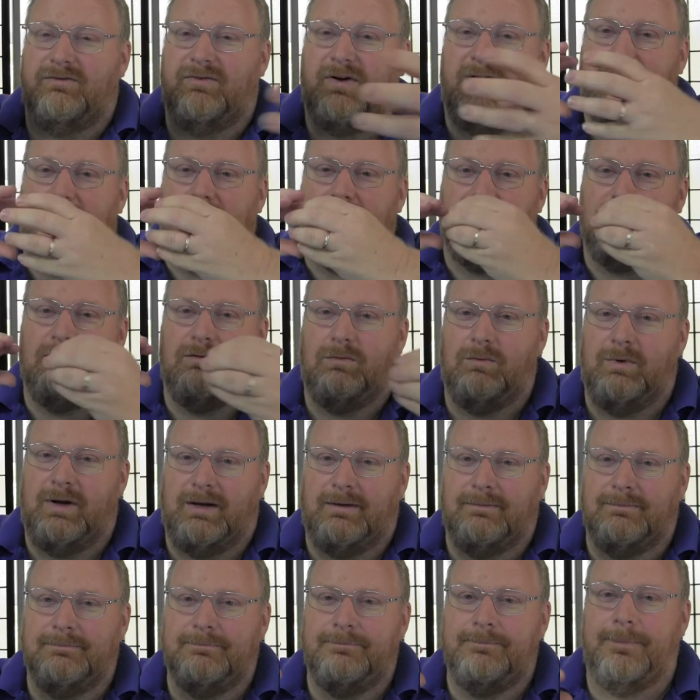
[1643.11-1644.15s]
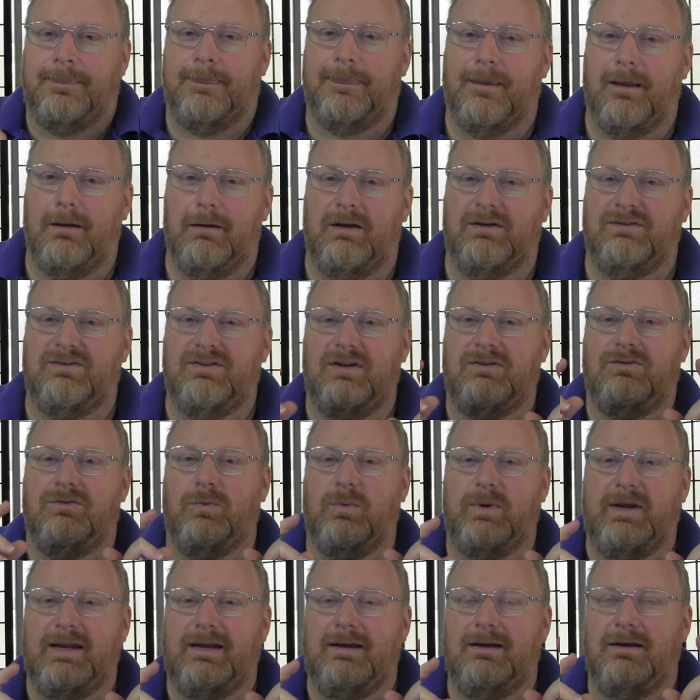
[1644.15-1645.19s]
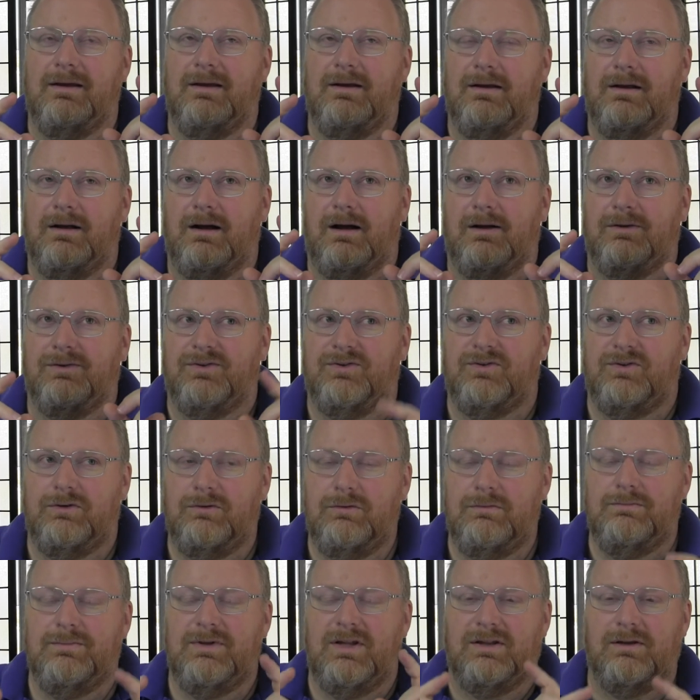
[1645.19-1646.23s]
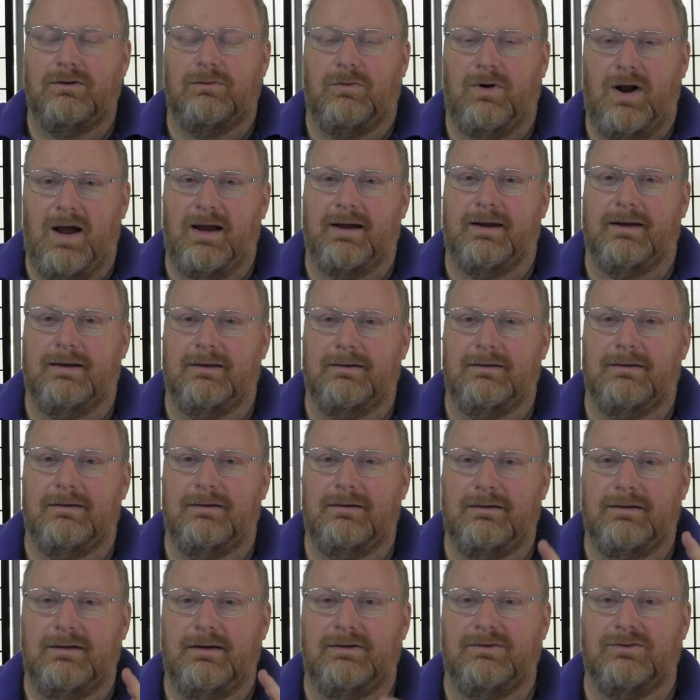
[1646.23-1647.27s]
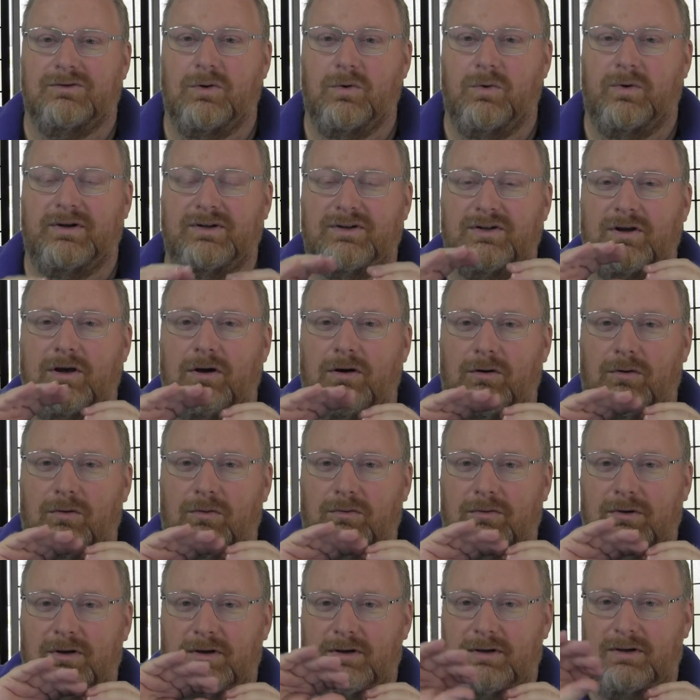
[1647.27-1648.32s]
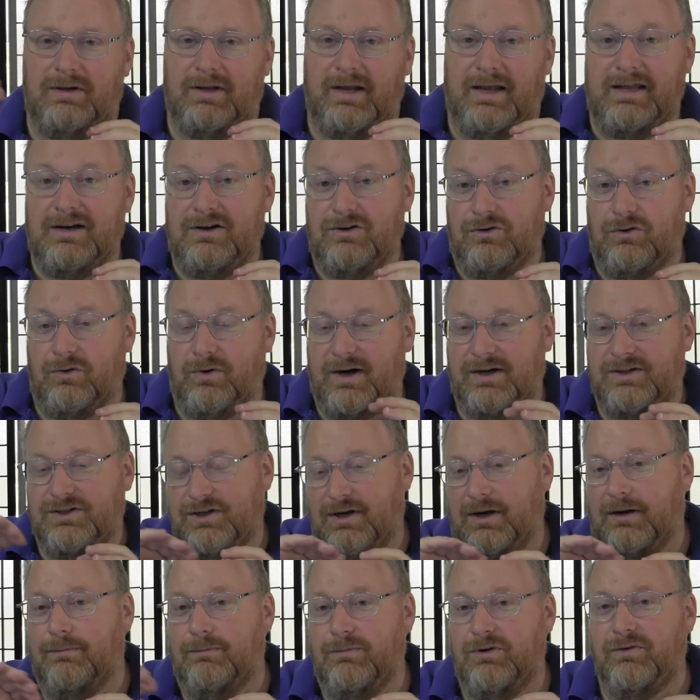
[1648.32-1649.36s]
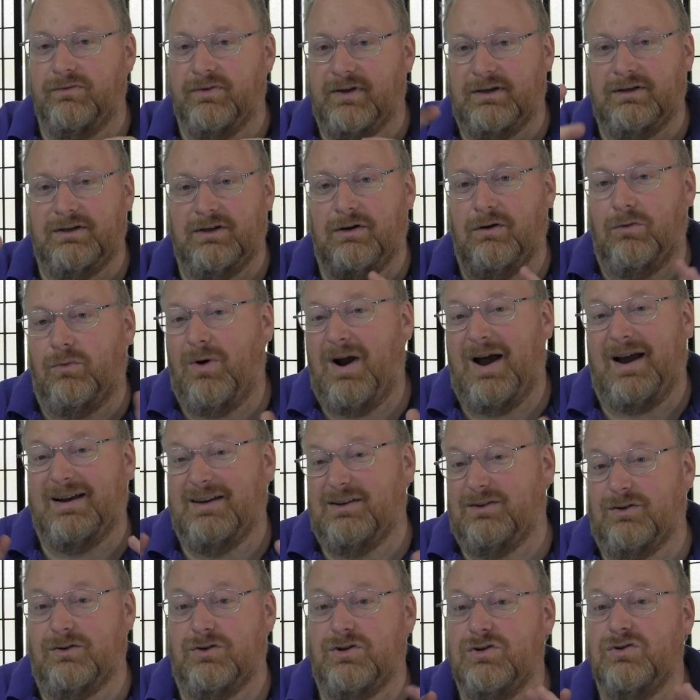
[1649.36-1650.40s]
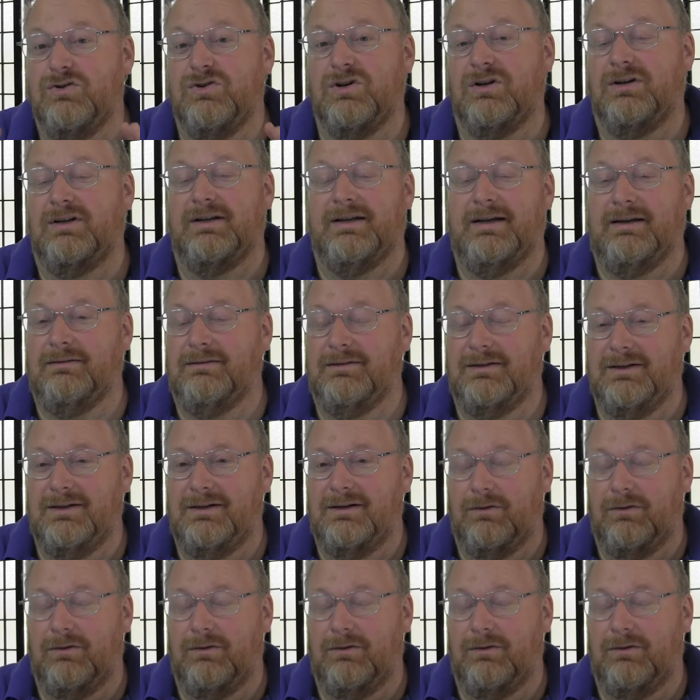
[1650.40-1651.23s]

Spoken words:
of fire, don't we? And since we assume that the rocket is going to go in a direction and move it, rockets are usually,